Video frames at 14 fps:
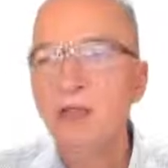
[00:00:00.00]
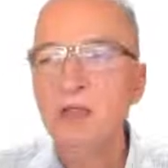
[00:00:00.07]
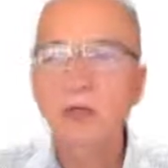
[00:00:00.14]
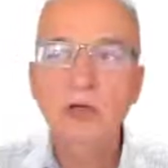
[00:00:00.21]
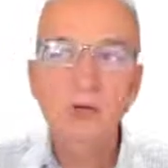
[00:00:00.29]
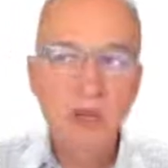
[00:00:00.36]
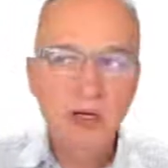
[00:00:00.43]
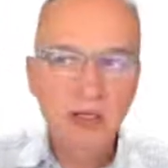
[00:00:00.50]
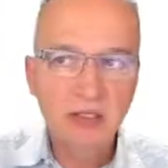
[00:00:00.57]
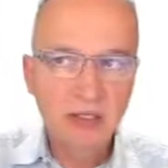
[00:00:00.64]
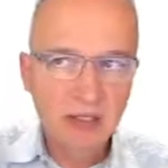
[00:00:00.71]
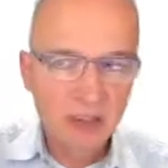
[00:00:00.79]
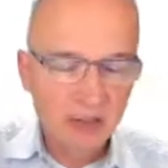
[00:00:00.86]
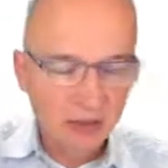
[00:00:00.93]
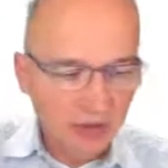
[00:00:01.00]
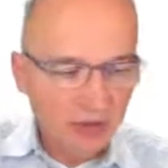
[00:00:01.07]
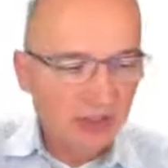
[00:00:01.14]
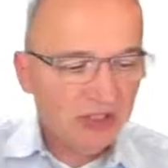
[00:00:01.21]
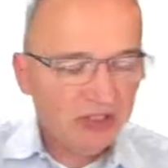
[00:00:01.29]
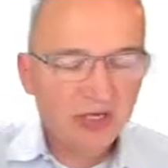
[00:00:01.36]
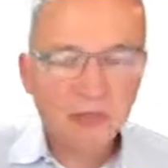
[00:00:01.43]
no matter
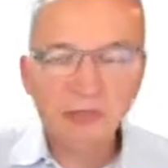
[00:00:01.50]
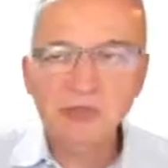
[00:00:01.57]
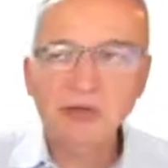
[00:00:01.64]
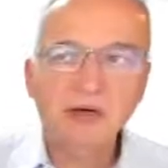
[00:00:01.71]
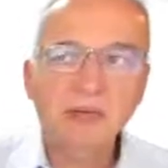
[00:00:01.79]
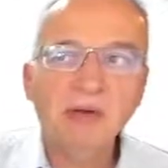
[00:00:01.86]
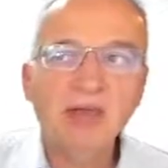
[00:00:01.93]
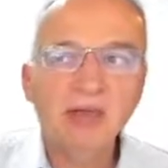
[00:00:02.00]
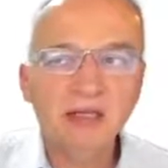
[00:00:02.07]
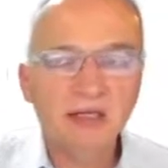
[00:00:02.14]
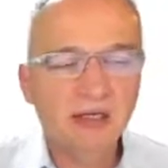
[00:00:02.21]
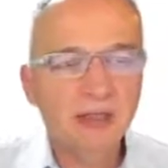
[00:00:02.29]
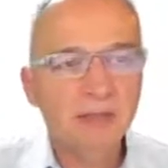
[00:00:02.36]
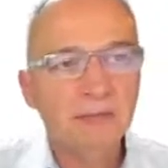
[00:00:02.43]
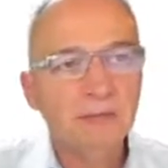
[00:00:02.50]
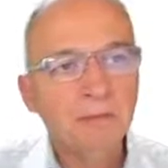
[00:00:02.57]
which exception I'm handling.